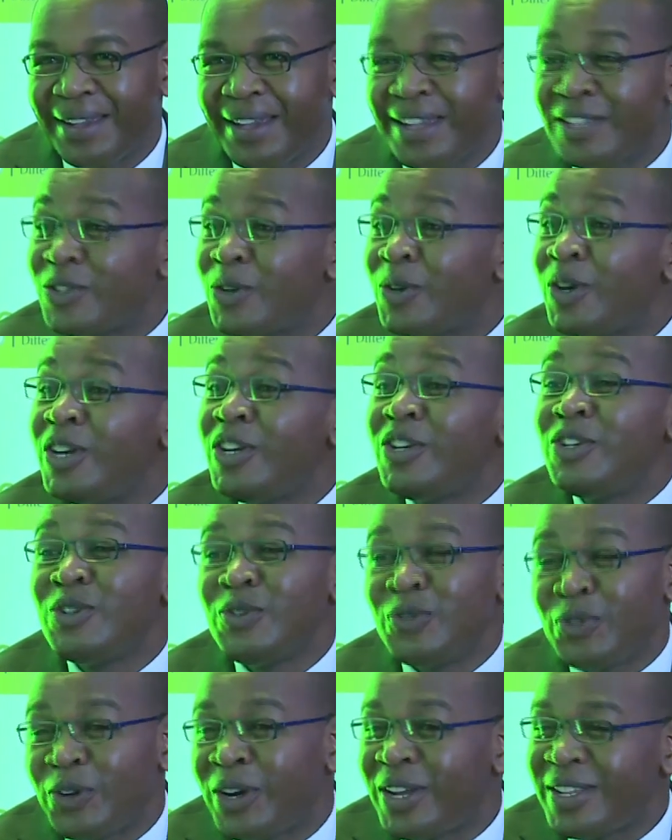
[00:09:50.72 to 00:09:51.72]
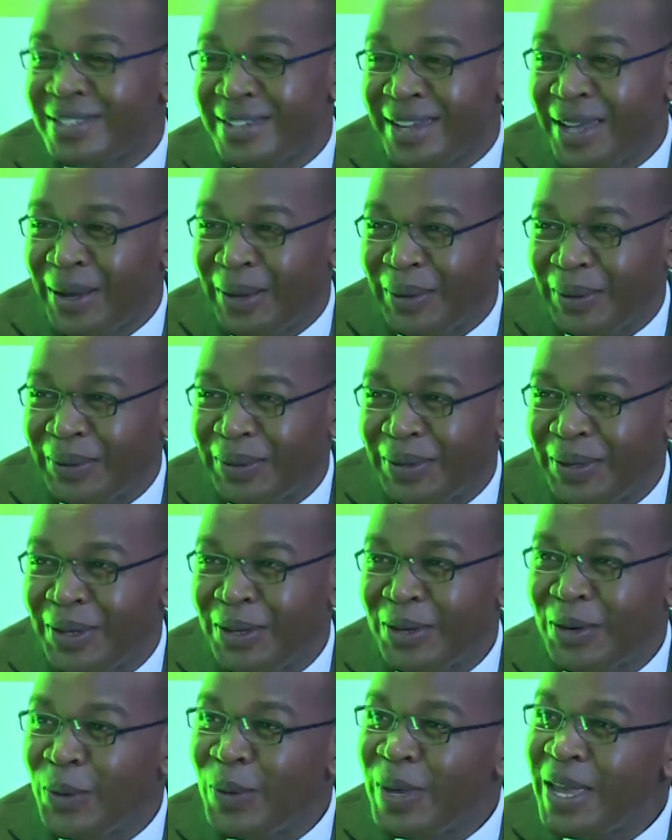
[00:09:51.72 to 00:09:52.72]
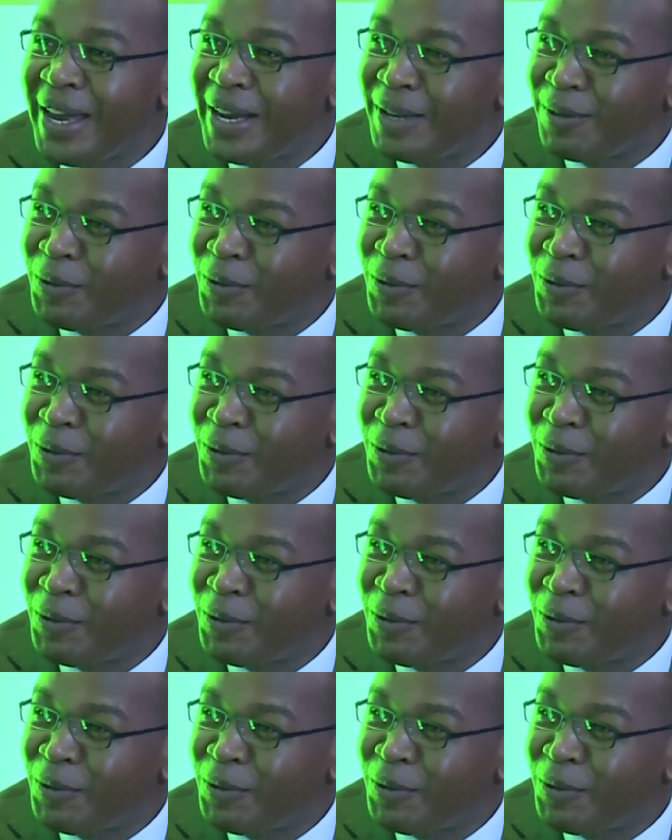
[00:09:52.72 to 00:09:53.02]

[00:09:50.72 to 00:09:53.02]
it's not an issue for us now. You know, we are at